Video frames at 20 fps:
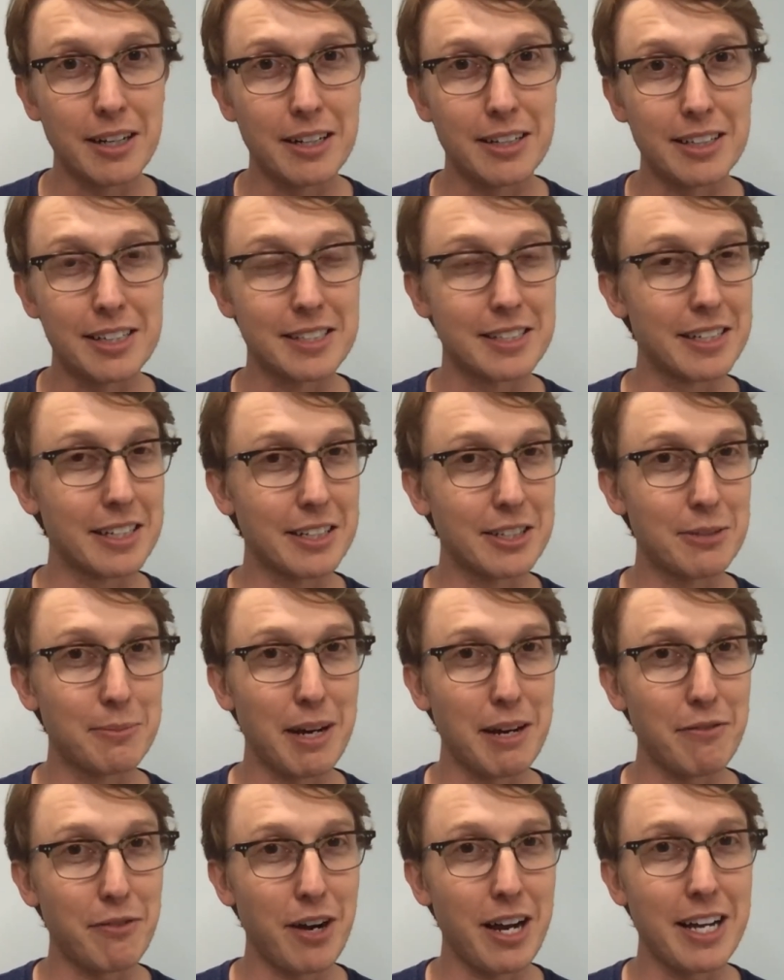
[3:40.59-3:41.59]
listening to
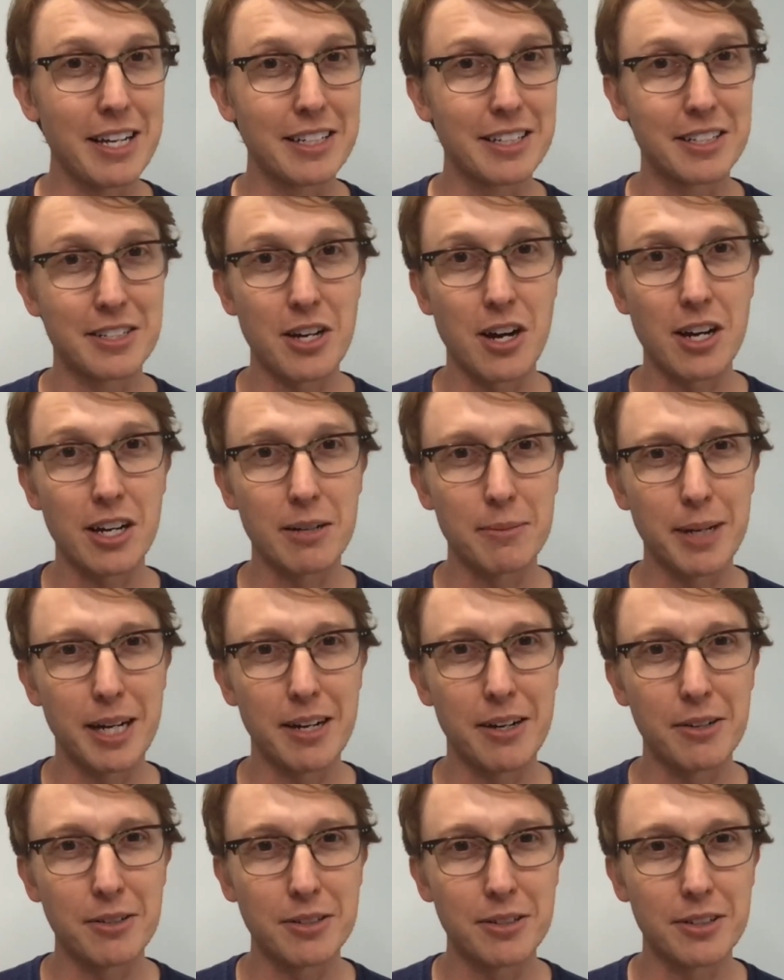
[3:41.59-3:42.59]
my friend talk
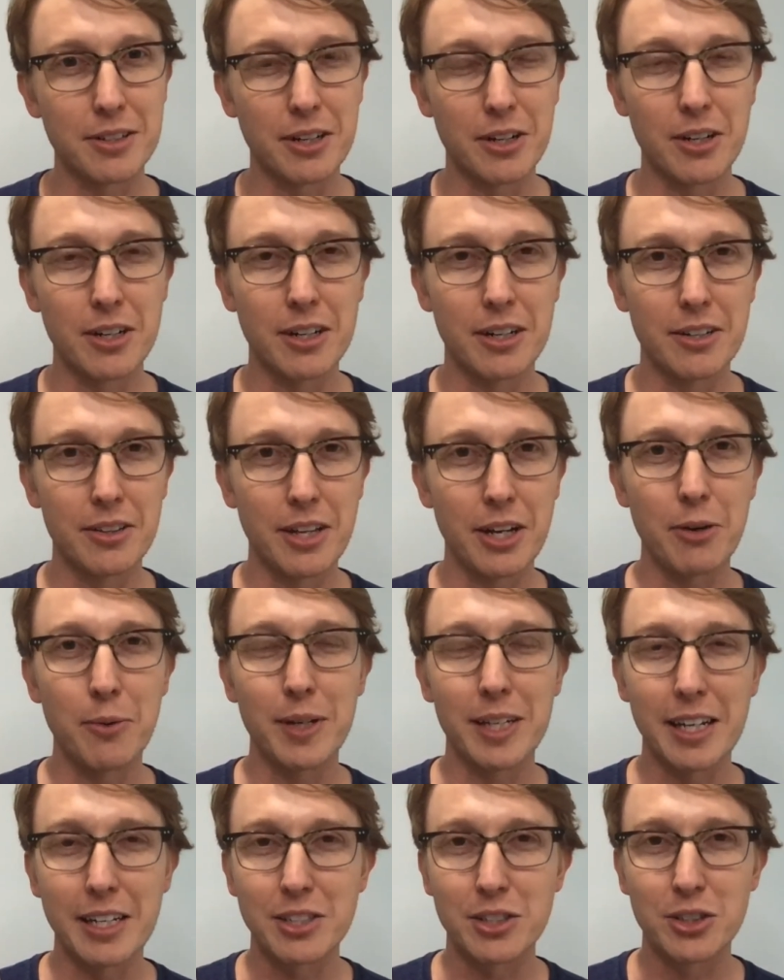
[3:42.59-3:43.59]
about their
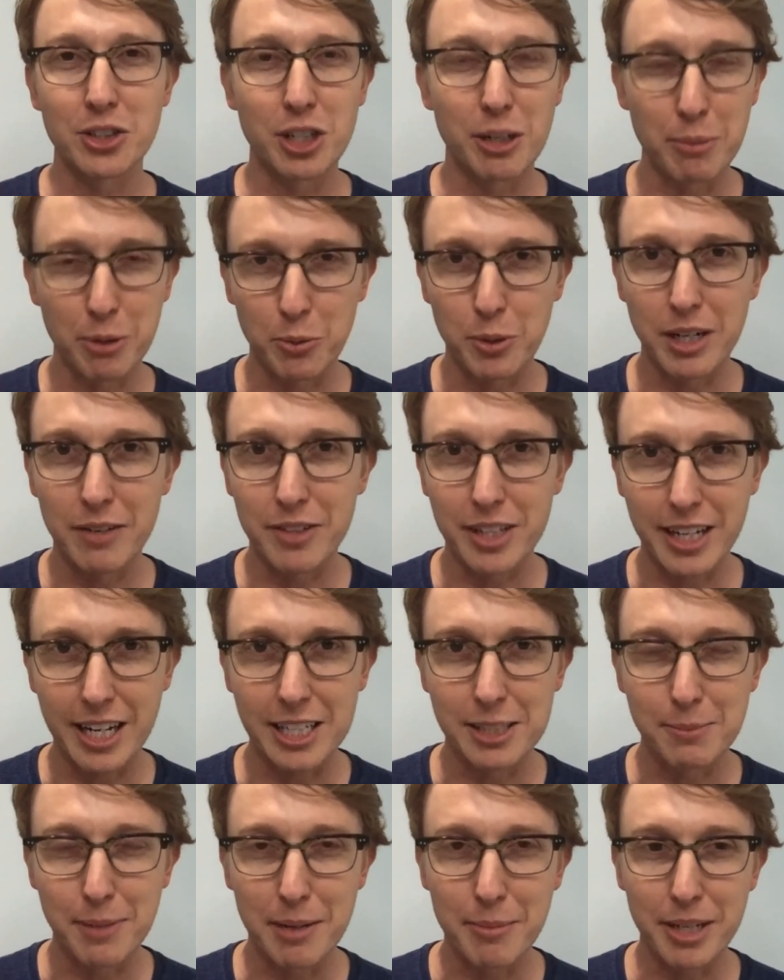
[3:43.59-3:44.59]
relationship, or whatever the
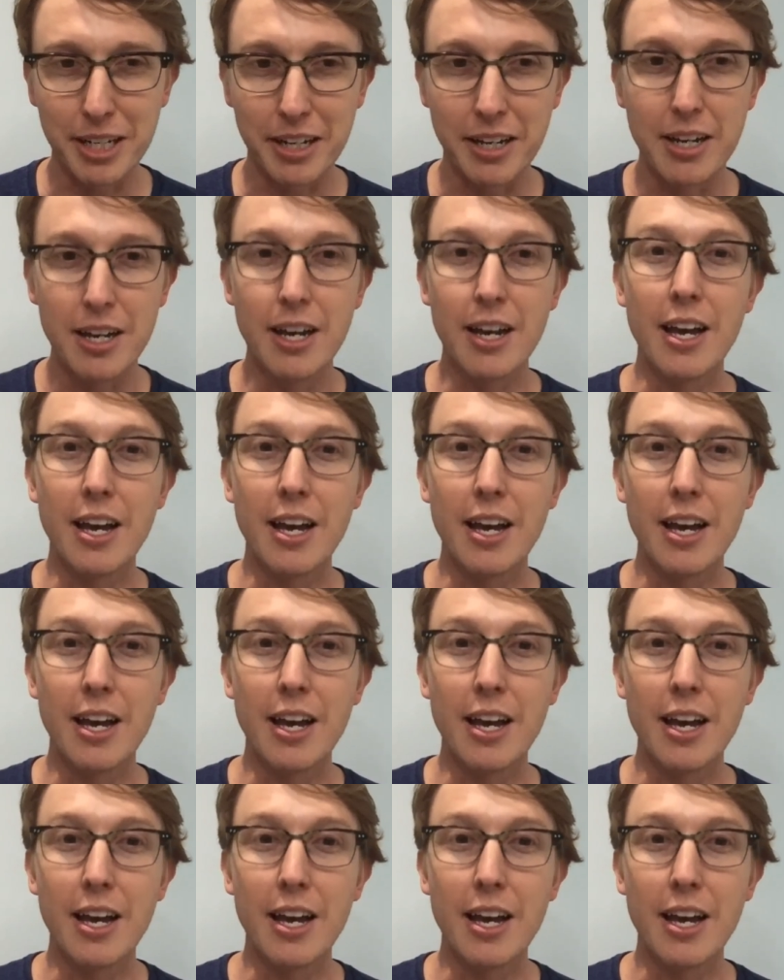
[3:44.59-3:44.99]
case may be.